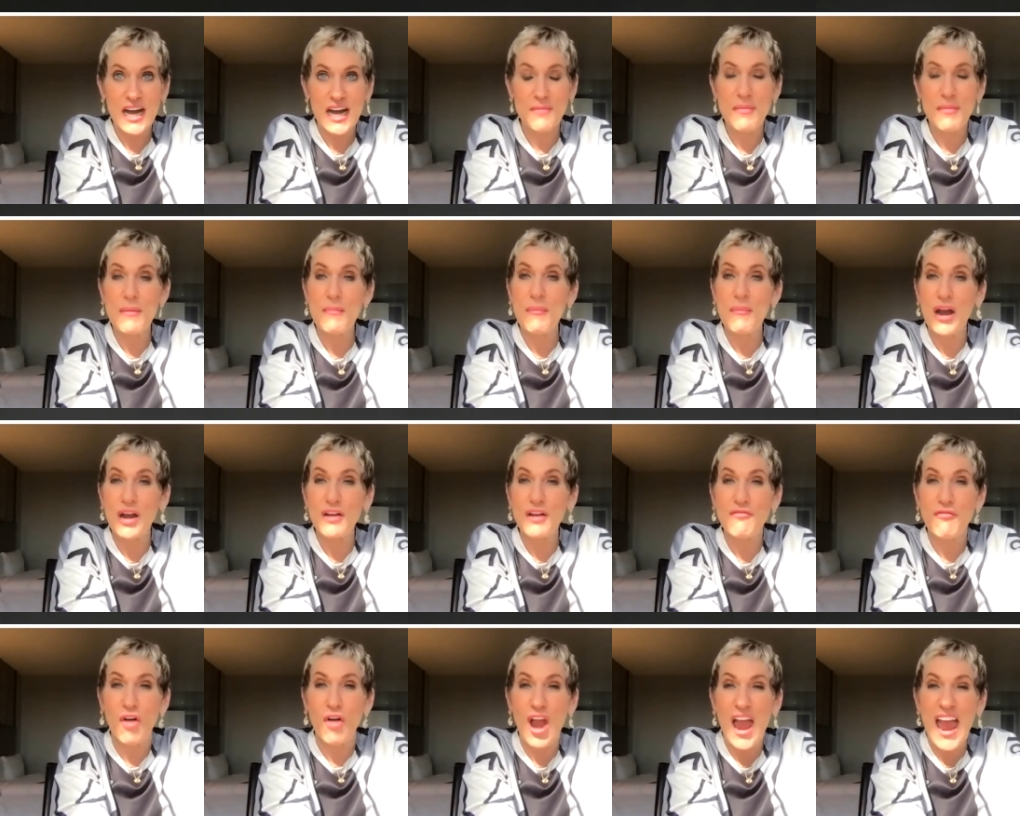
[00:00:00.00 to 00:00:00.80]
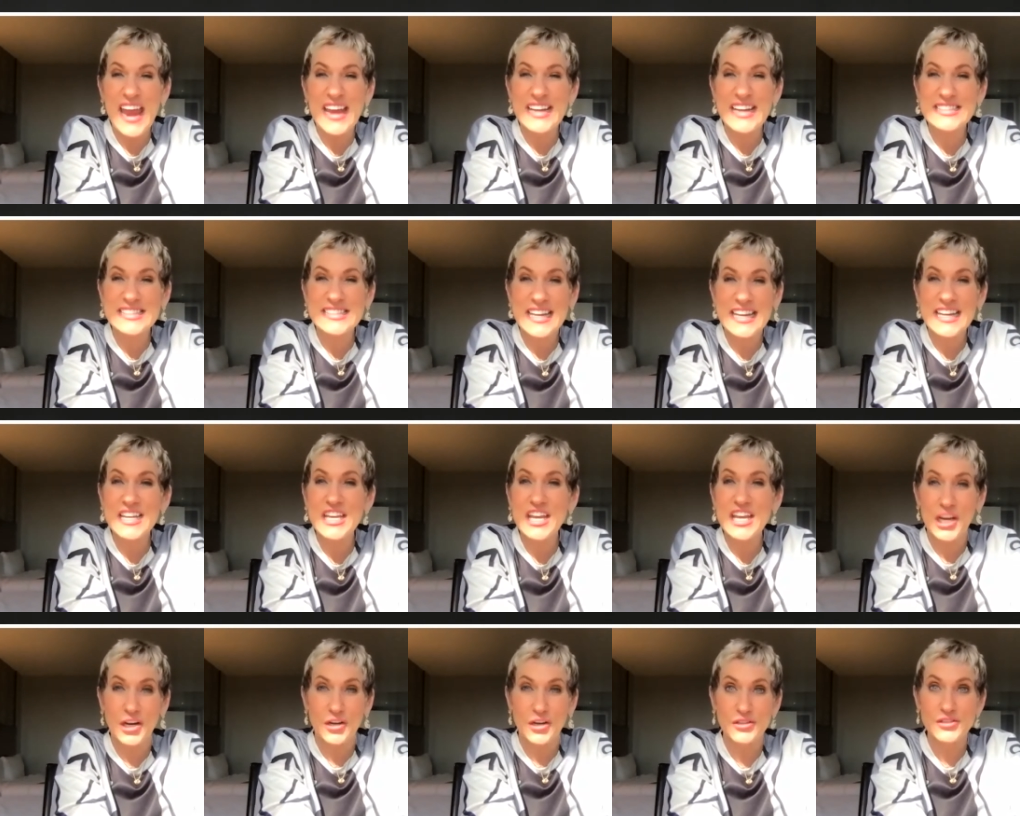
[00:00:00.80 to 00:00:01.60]
I've been married for
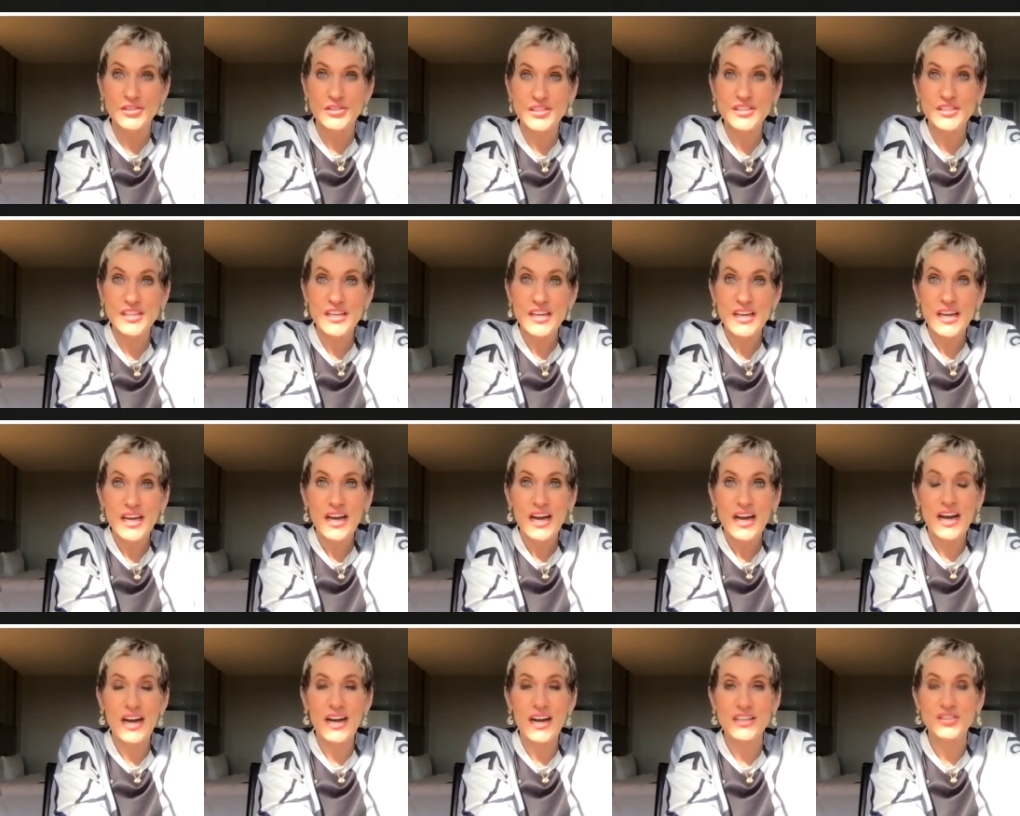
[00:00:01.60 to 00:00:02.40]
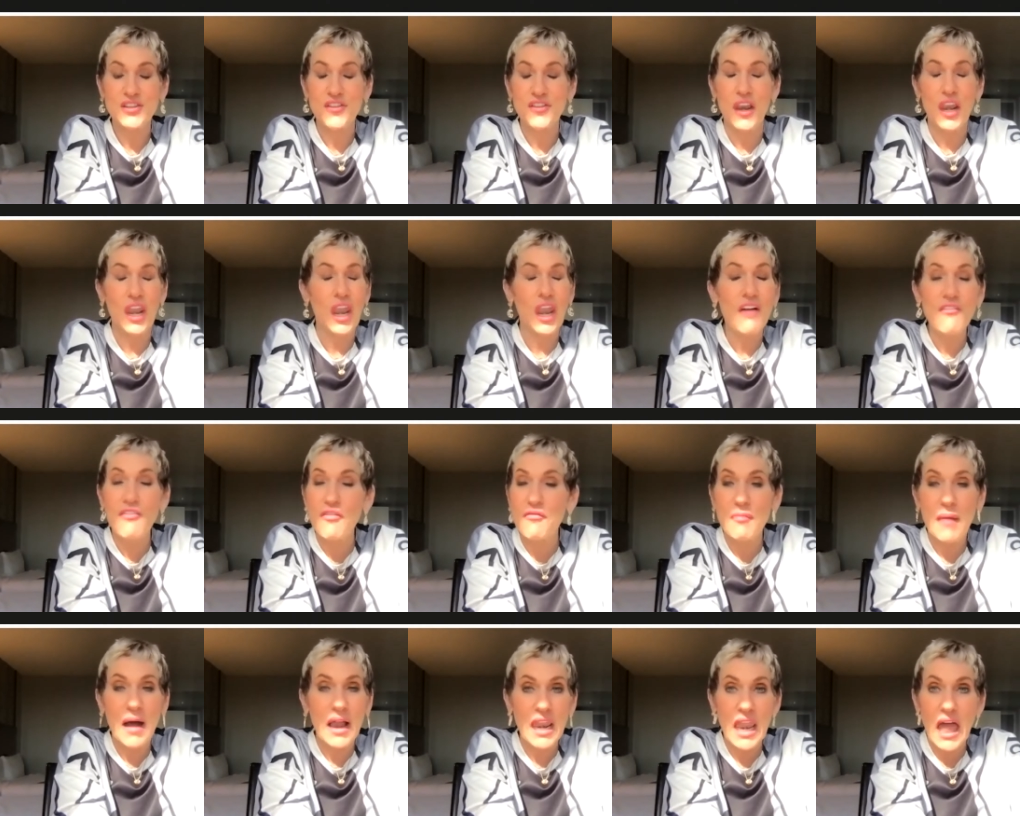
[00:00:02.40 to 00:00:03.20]
18 years uh, to the love
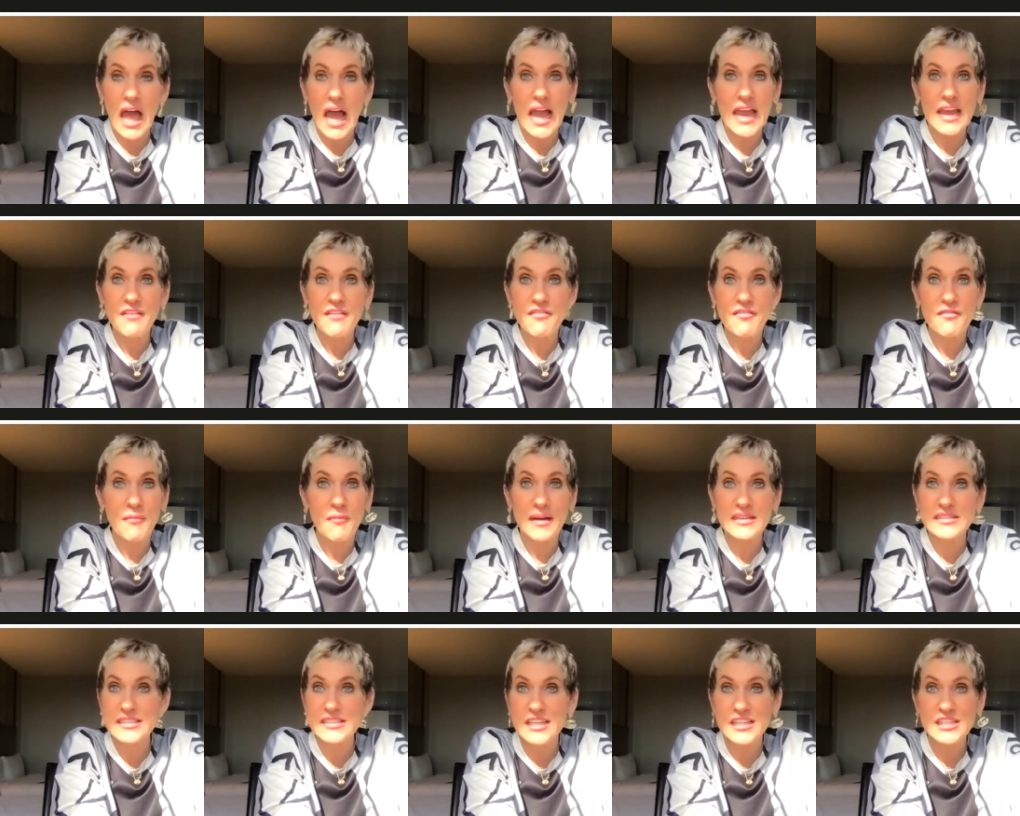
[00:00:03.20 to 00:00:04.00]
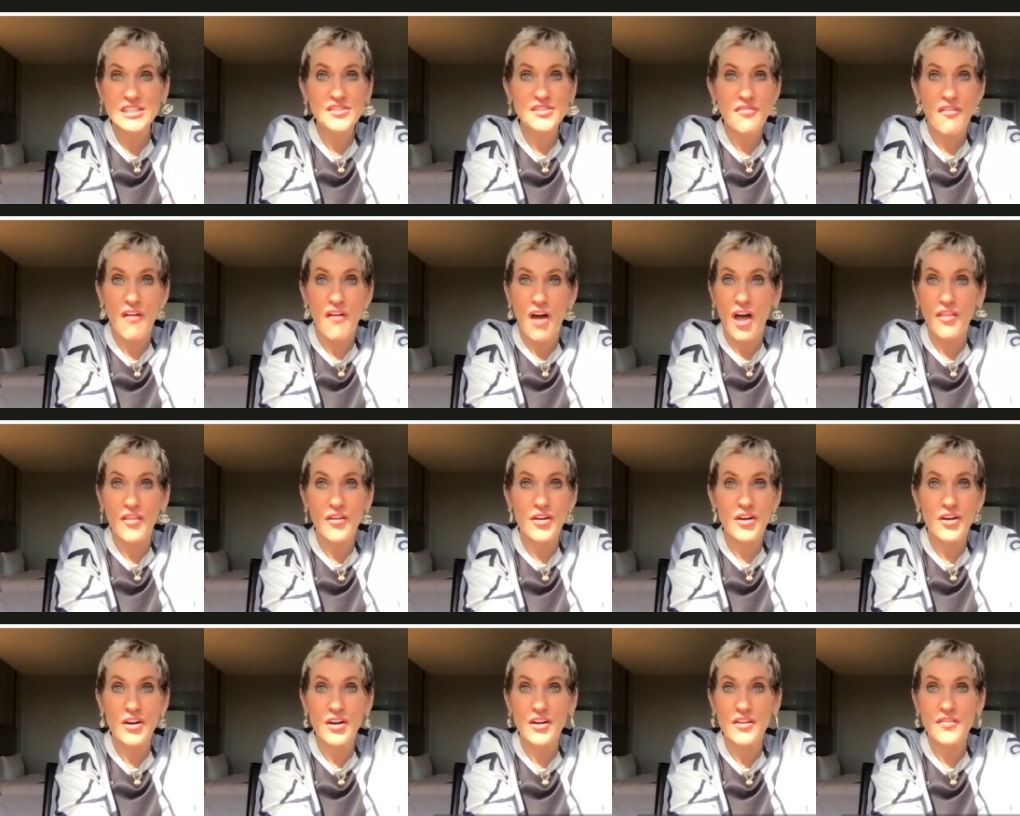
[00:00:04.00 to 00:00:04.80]
of my life. My son's
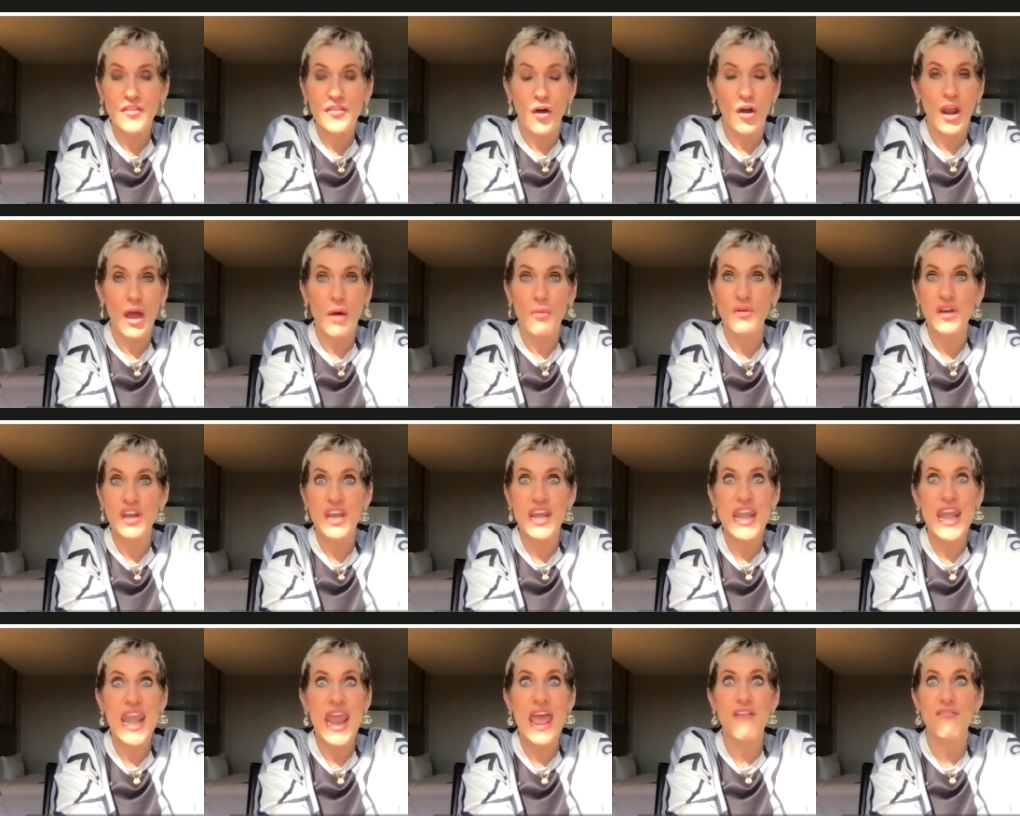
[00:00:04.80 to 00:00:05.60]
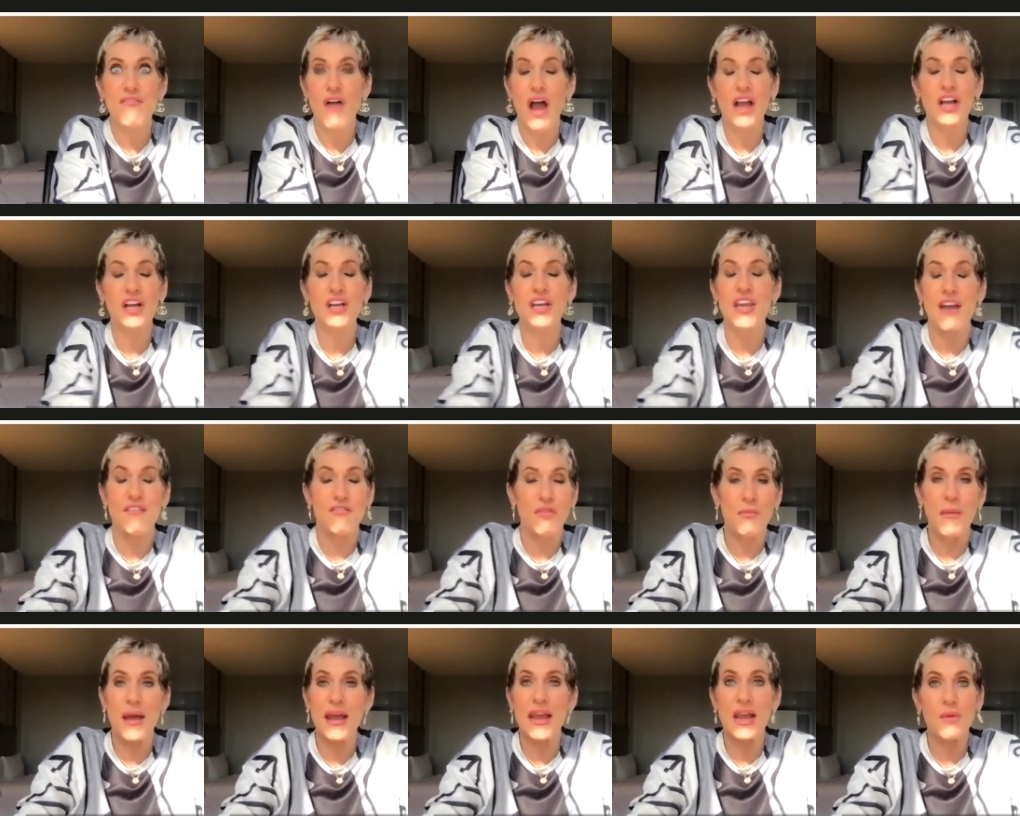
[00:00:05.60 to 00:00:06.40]
father thought I would never, I could
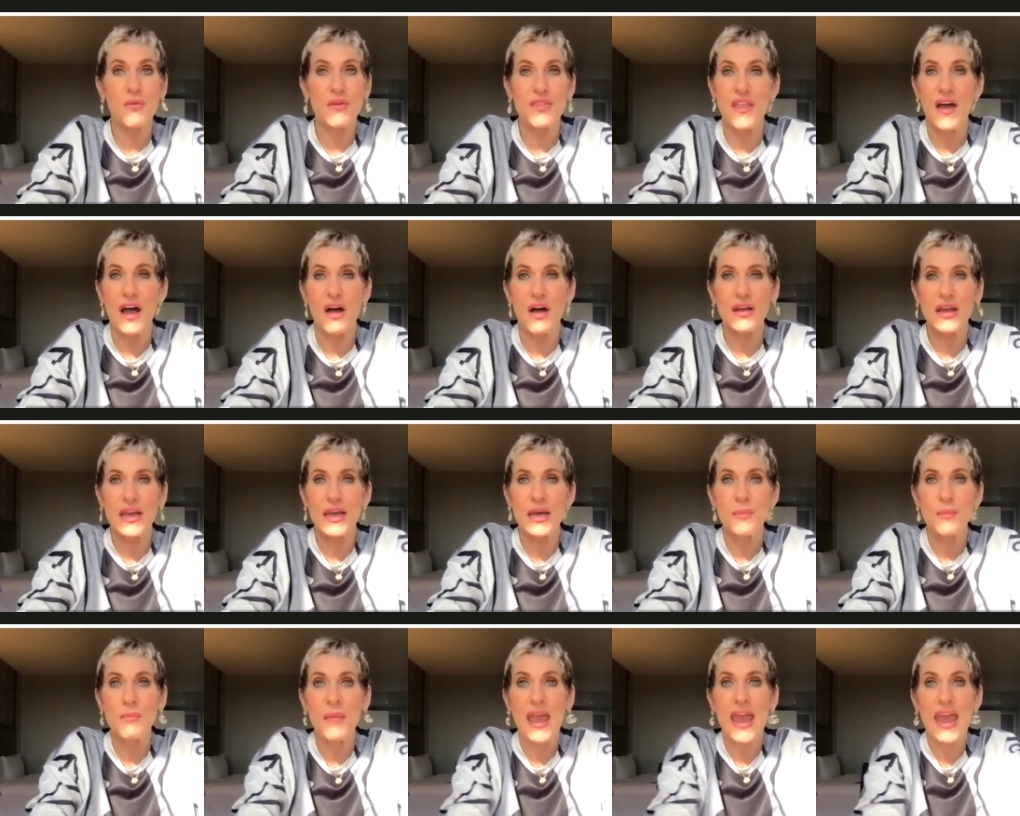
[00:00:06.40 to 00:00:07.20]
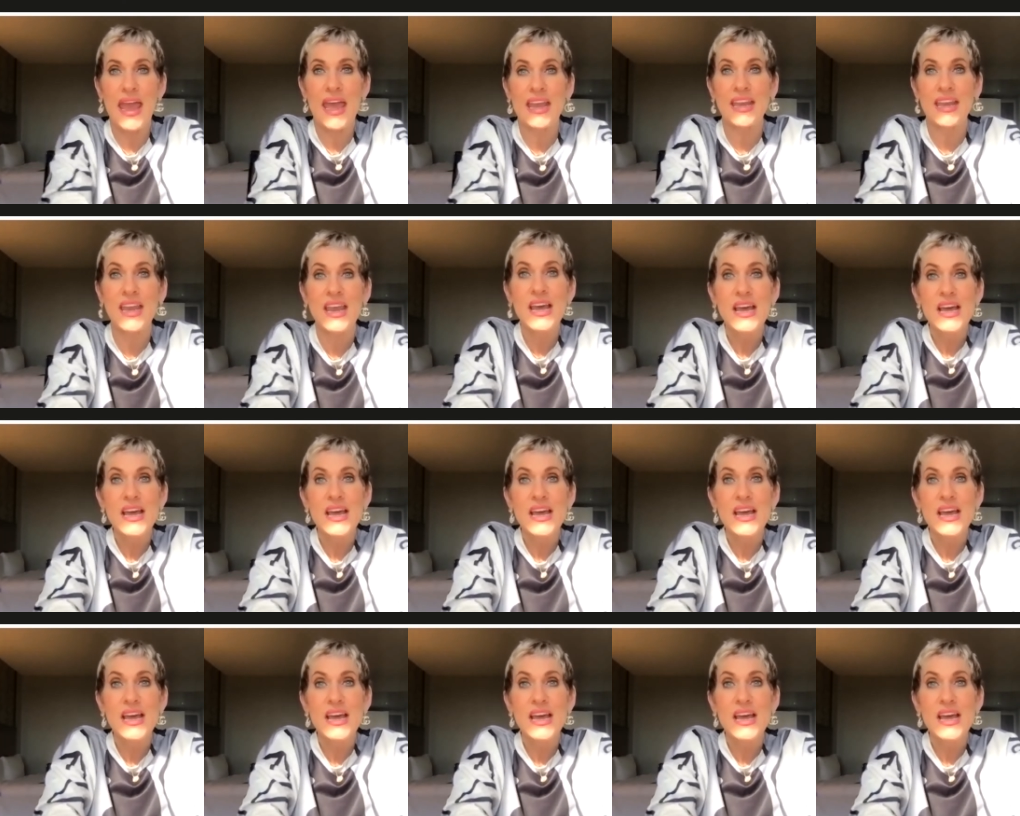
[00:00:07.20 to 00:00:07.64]
never make it without him. And